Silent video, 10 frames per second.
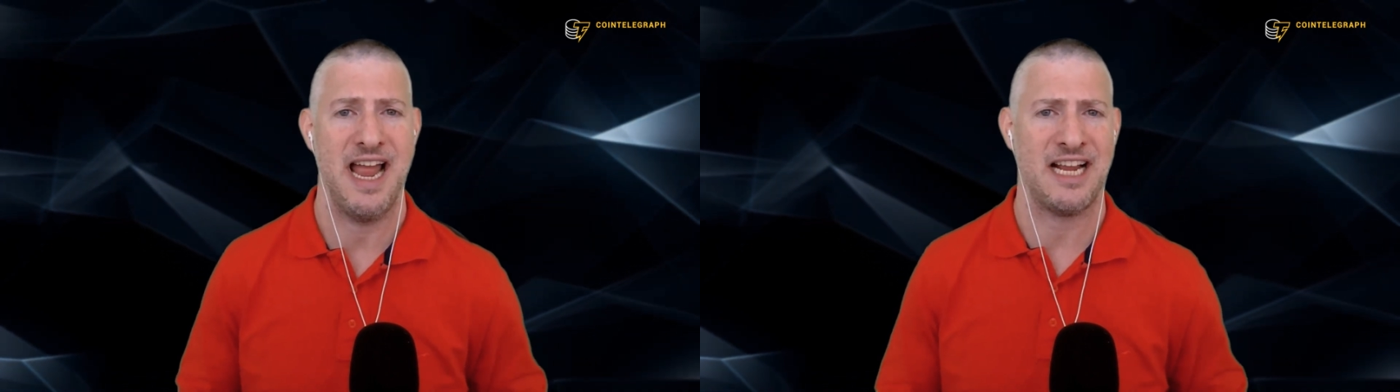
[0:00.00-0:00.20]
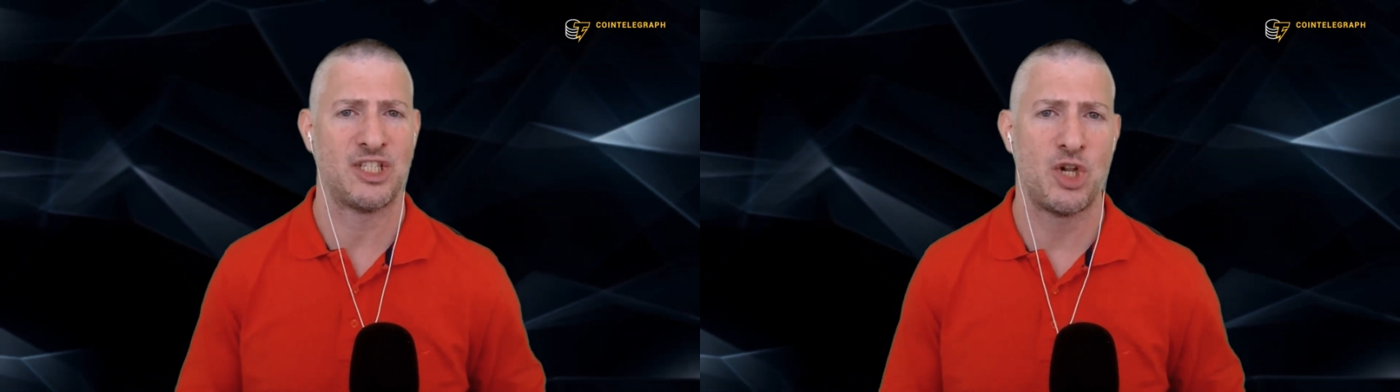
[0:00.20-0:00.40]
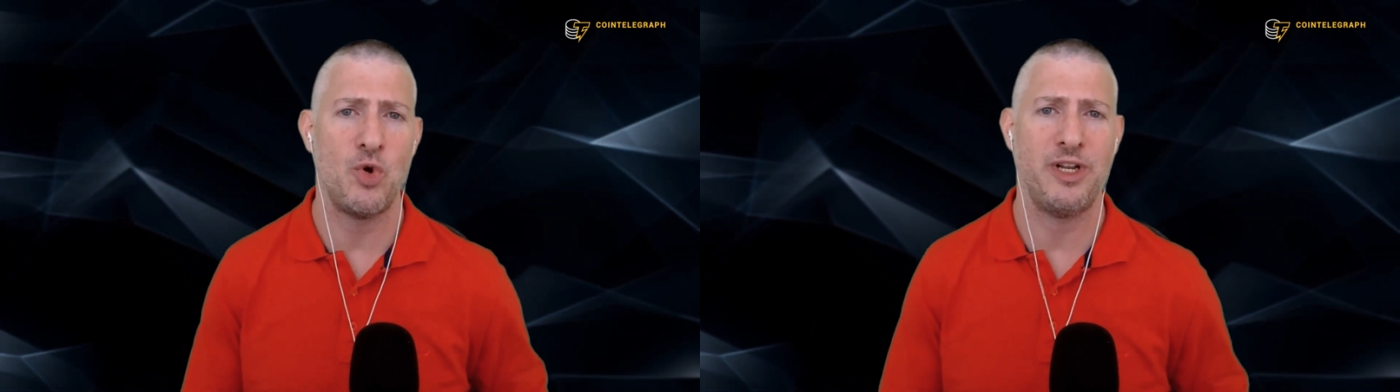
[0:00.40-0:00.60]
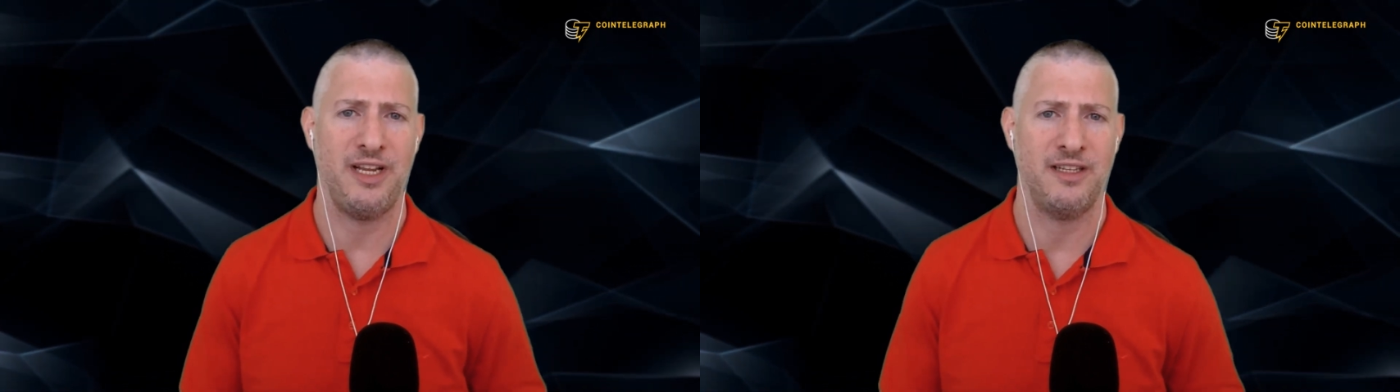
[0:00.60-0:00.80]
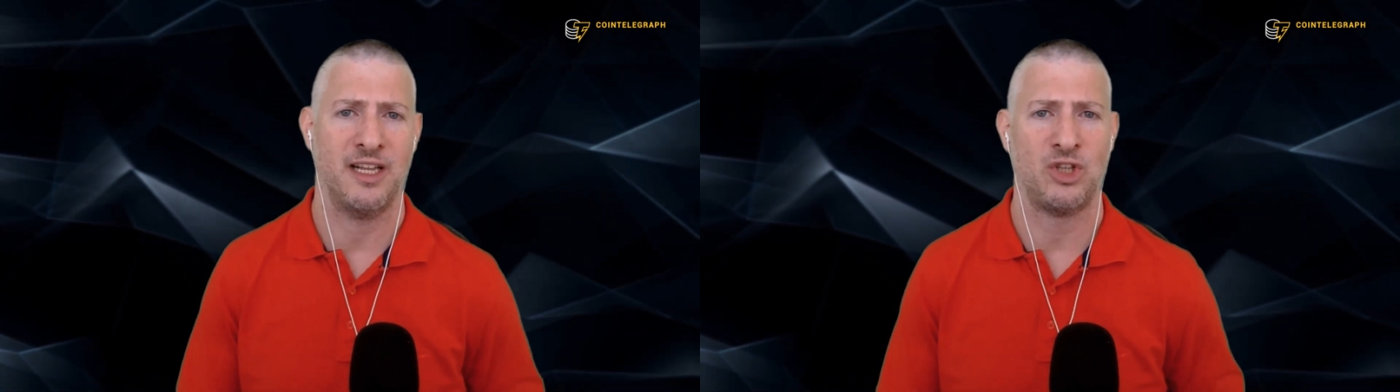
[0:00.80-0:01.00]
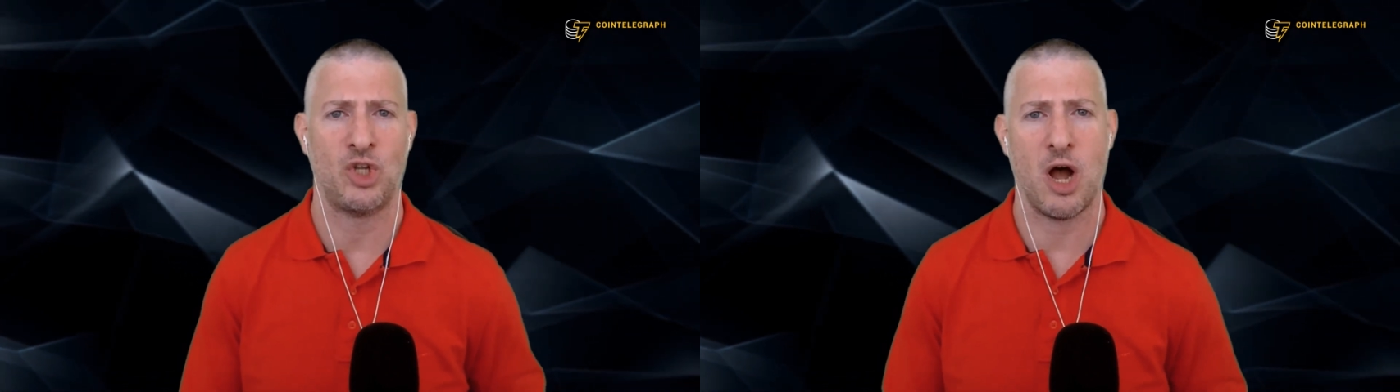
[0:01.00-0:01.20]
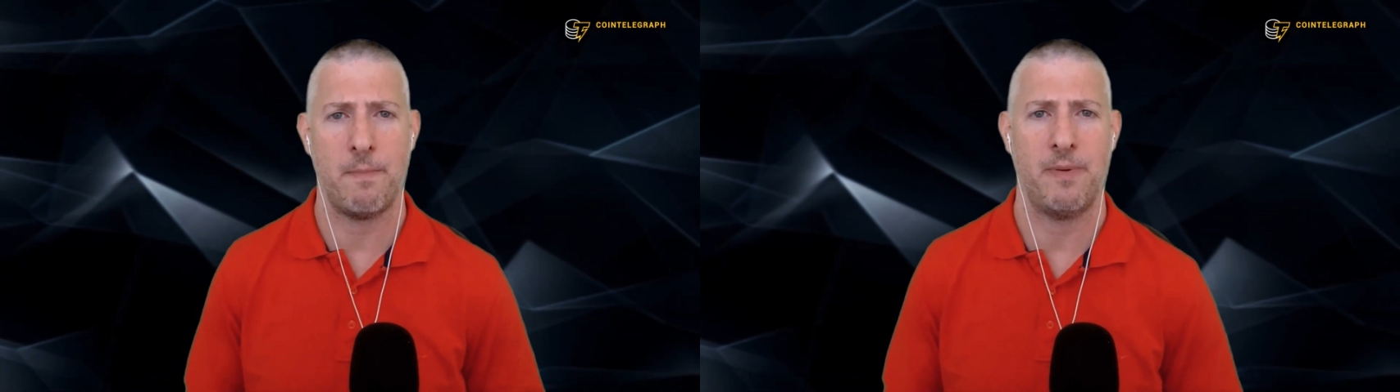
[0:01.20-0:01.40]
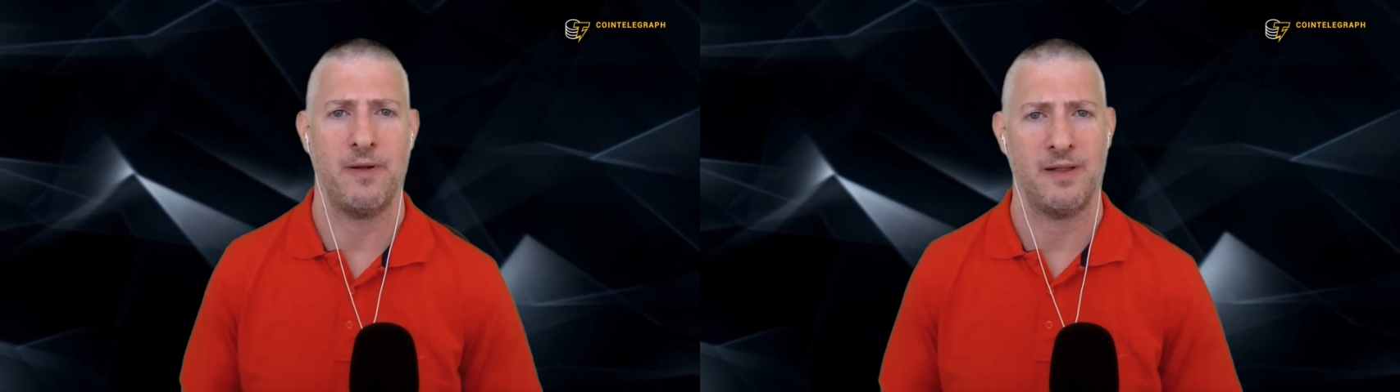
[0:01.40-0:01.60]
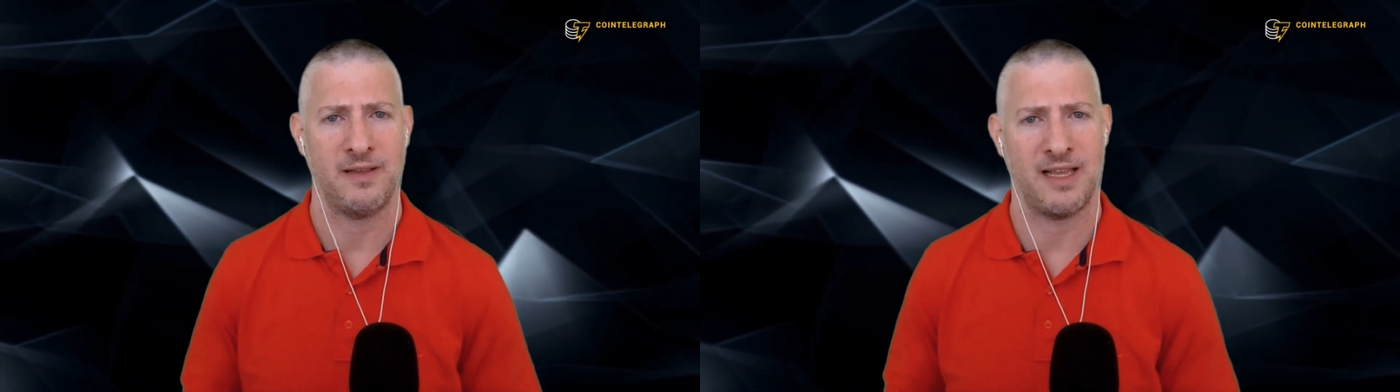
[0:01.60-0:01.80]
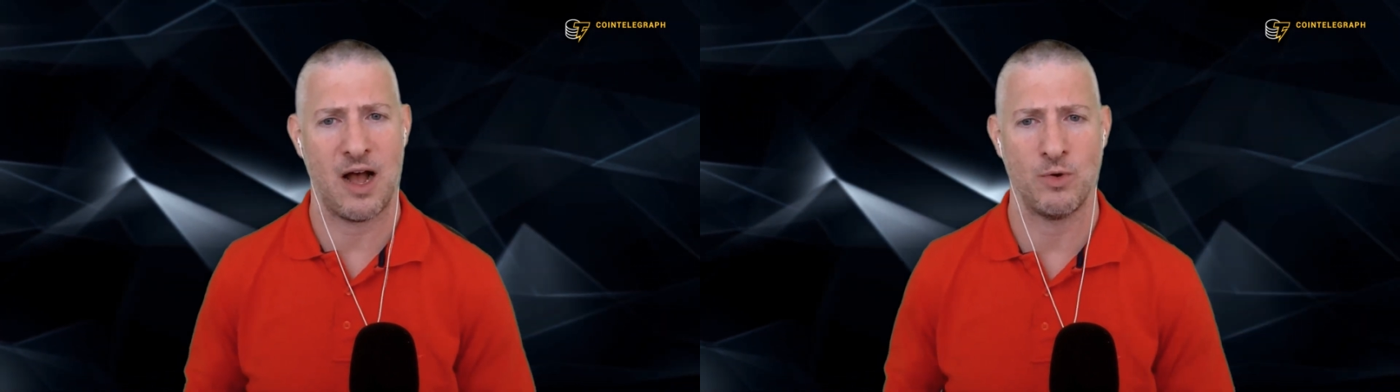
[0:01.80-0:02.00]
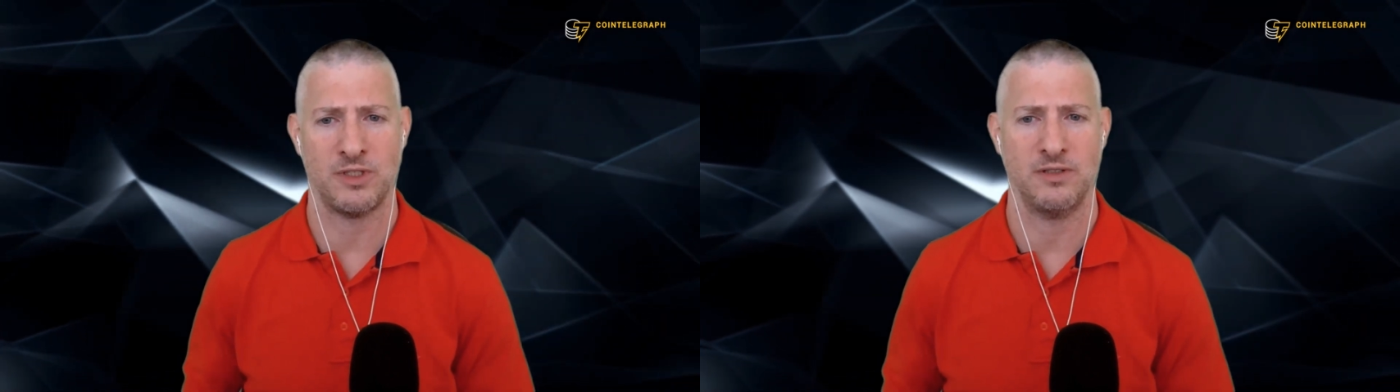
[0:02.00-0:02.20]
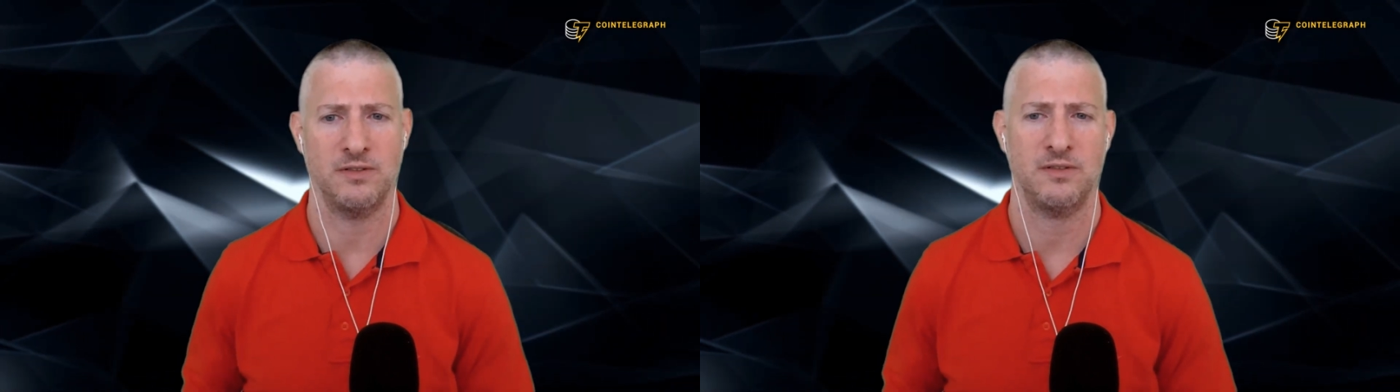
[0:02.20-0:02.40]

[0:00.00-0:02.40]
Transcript: excluding the top 1000.